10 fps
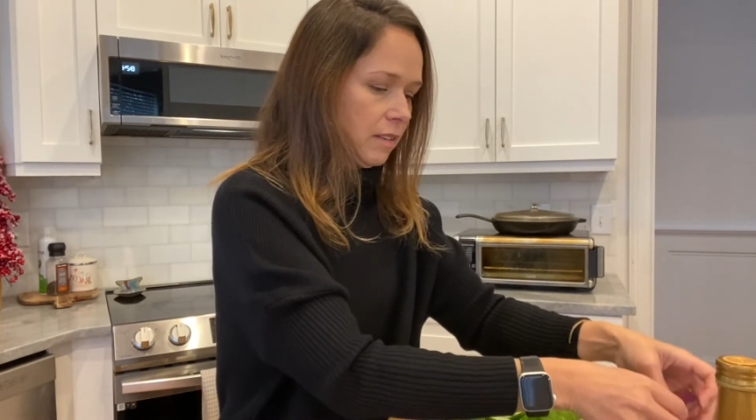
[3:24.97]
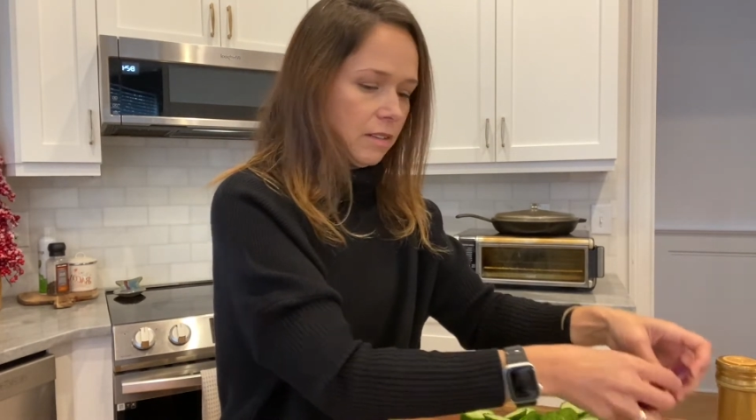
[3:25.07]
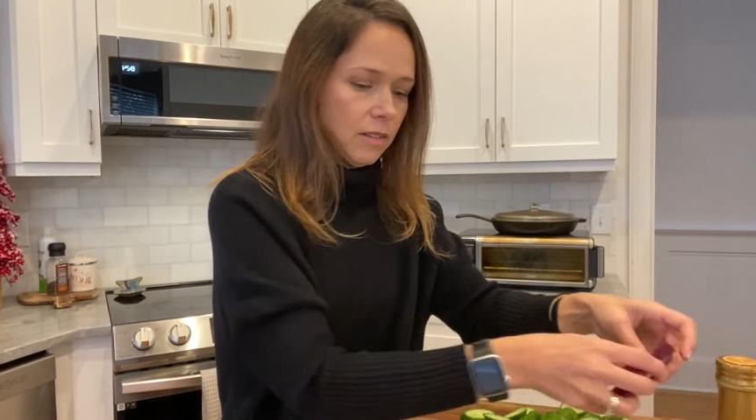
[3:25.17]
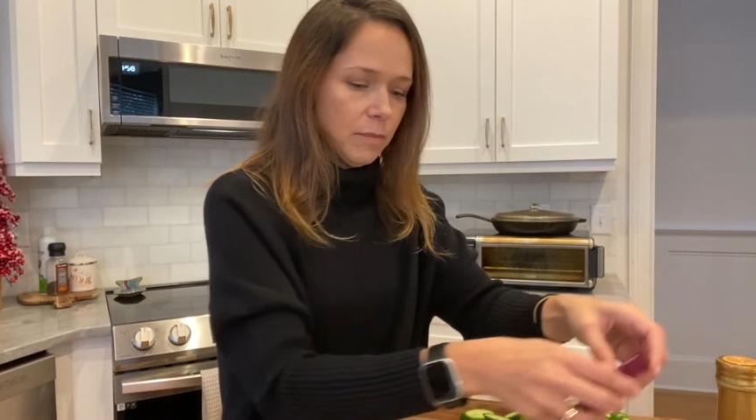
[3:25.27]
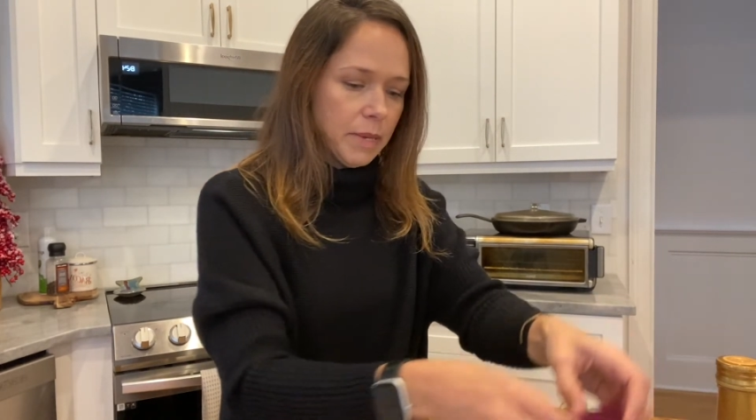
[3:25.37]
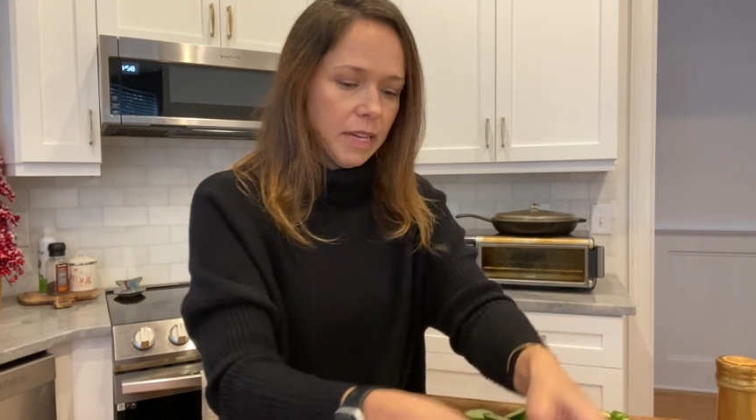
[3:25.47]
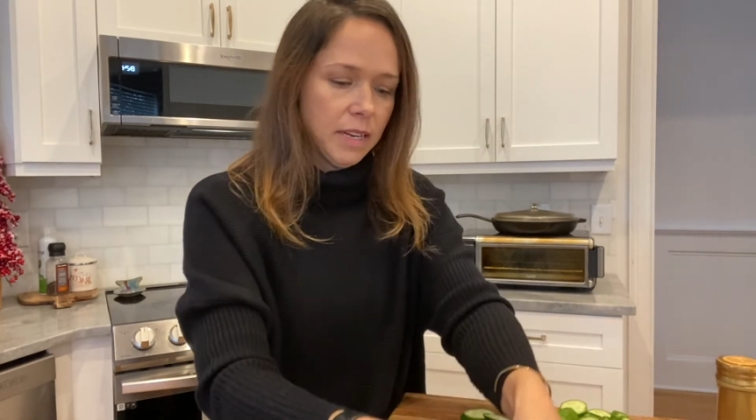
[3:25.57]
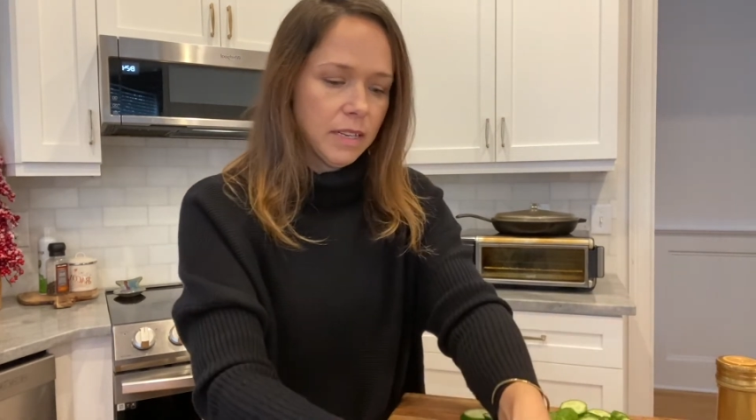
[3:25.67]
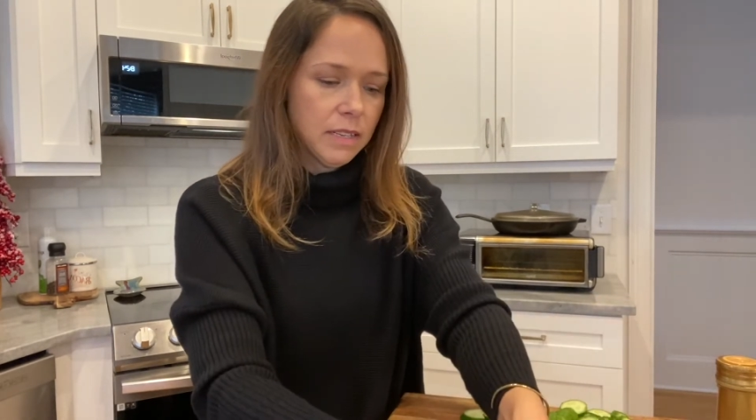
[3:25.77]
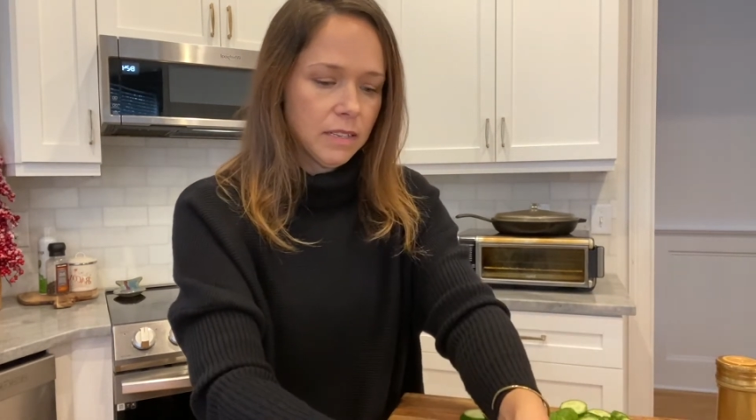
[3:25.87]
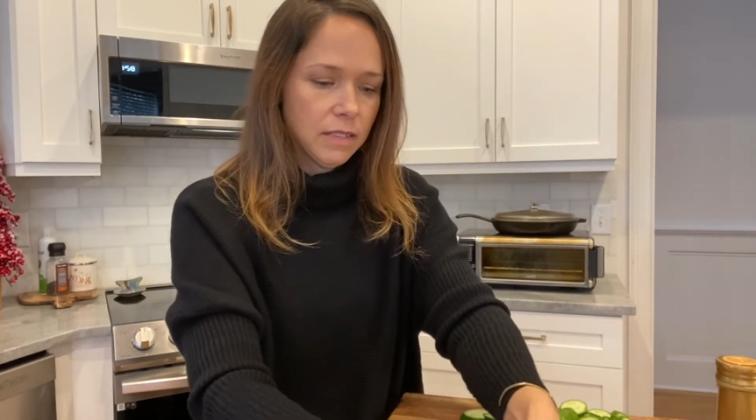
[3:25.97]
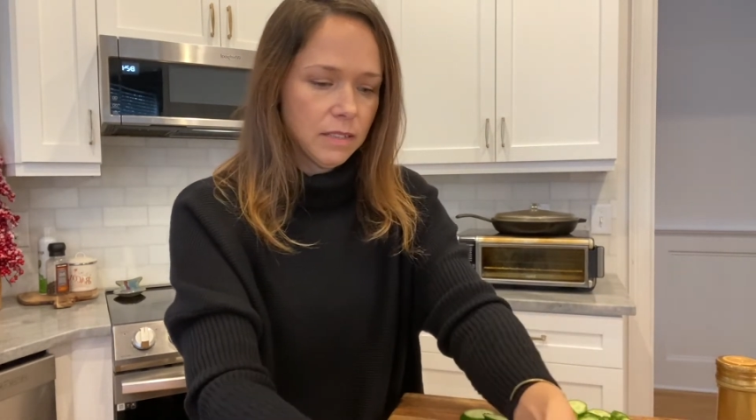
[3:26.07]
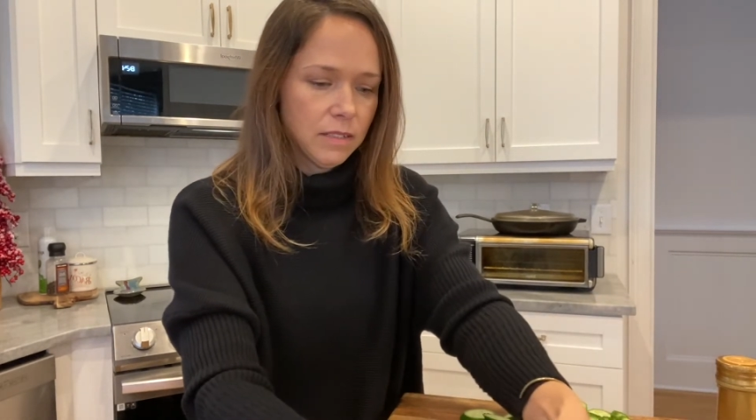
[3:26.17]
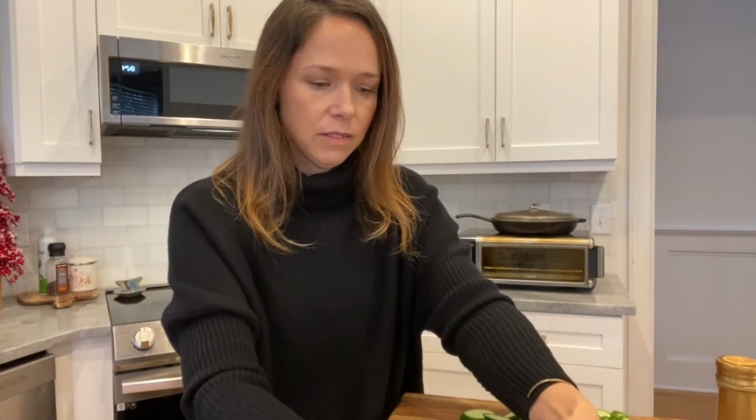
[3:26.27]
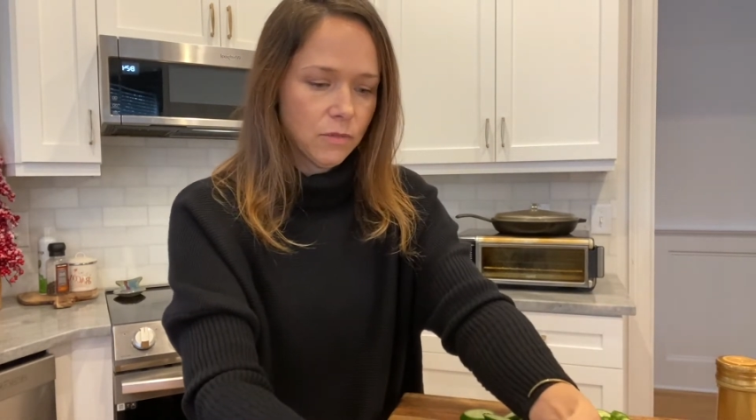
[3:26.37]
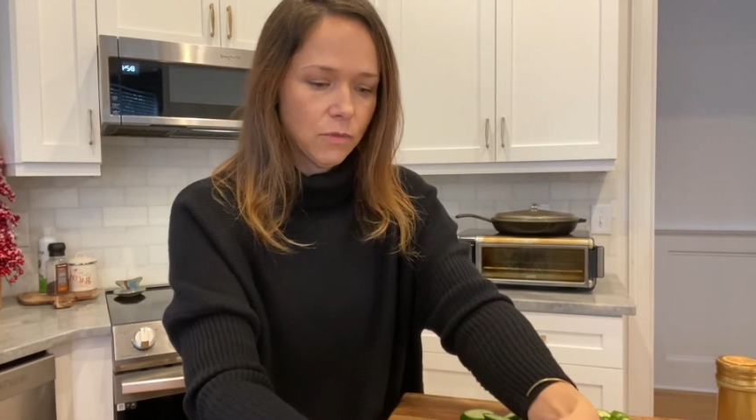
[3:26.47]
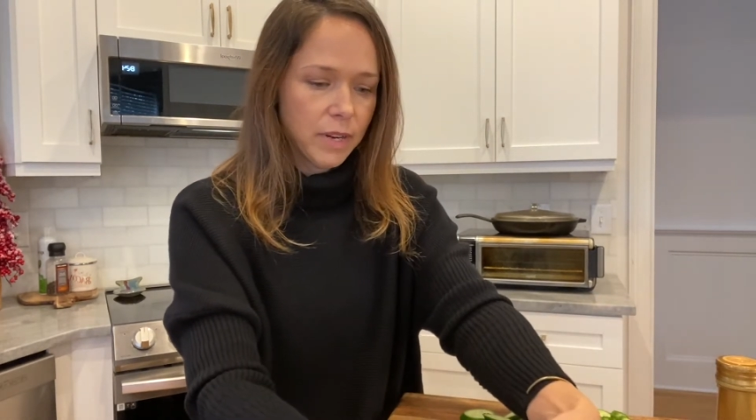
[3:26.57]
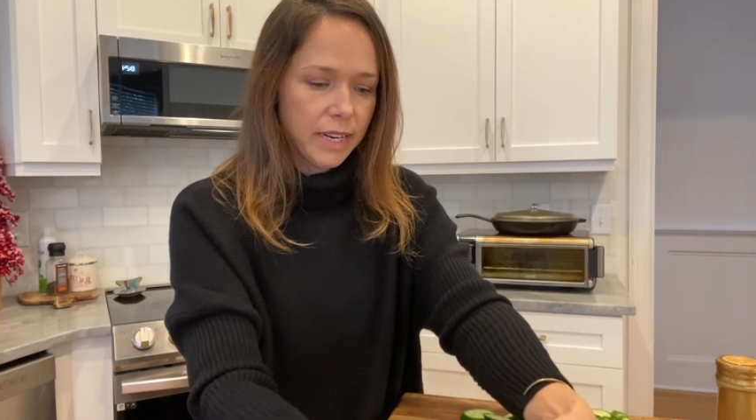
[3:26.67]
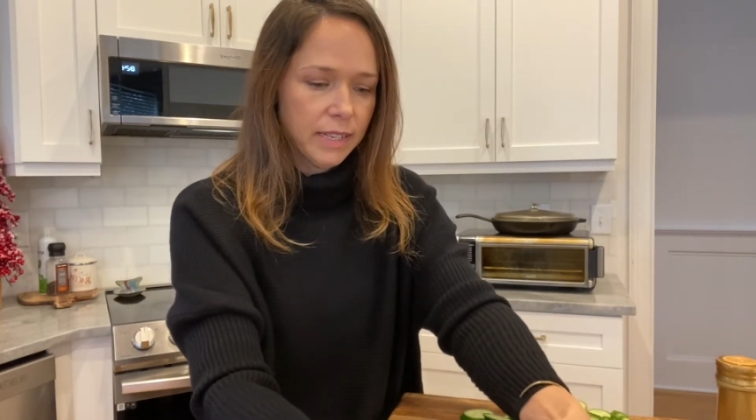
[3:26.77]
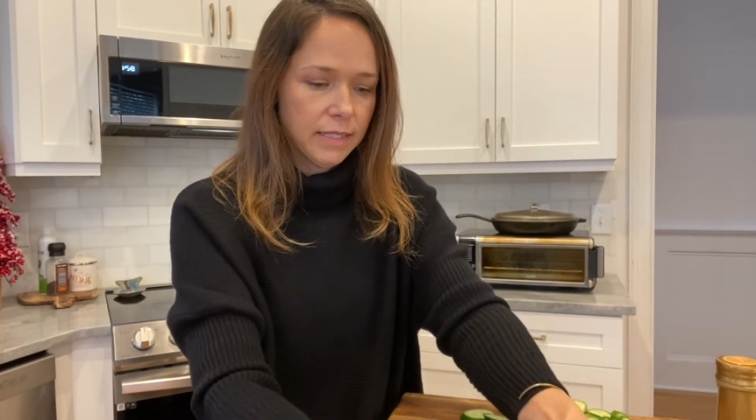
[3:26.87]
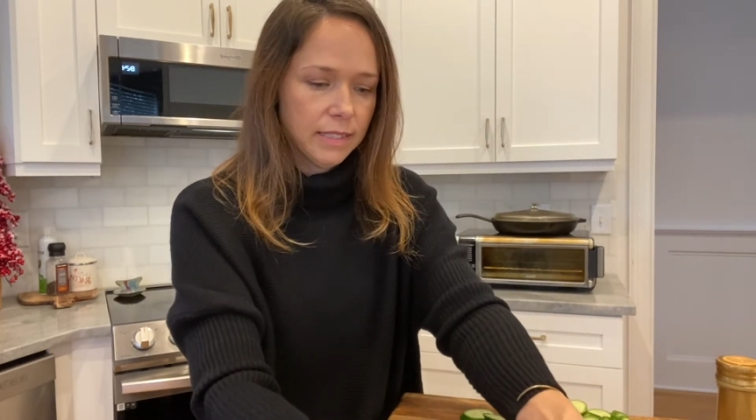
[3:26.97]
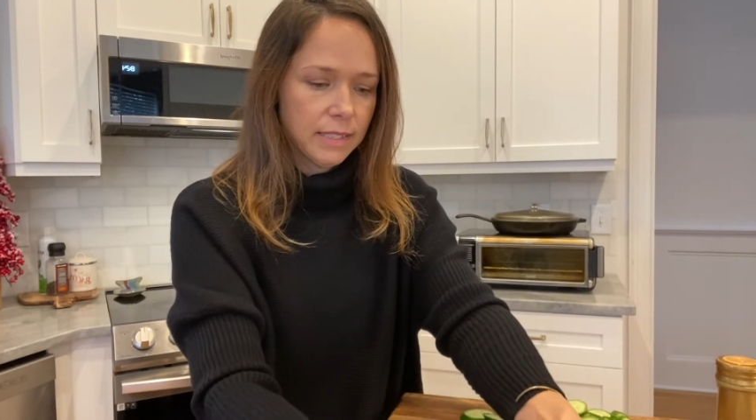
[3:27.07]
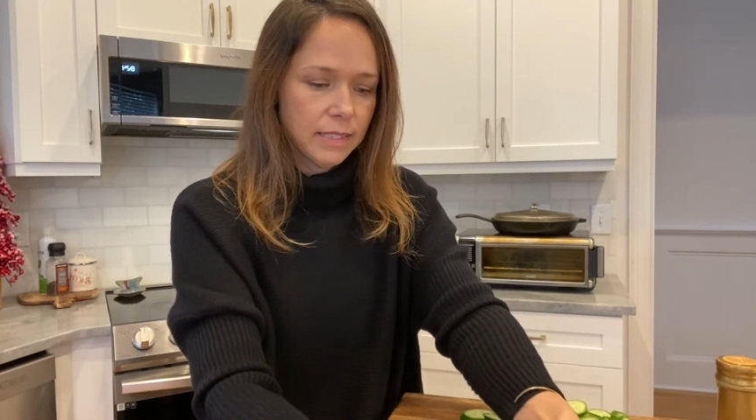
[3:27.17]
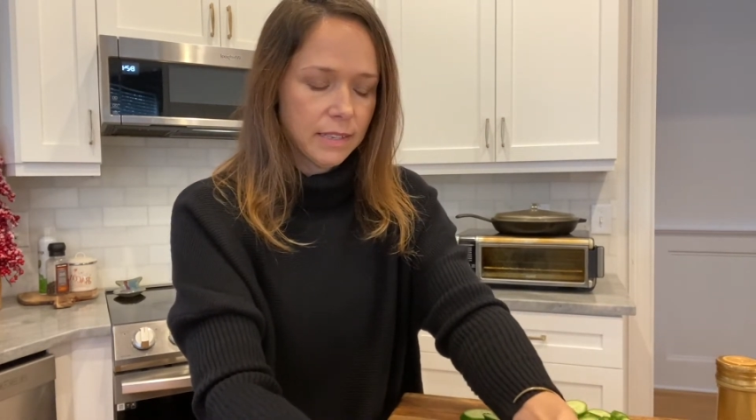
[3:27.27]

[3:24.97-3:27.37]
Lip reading: all my rings,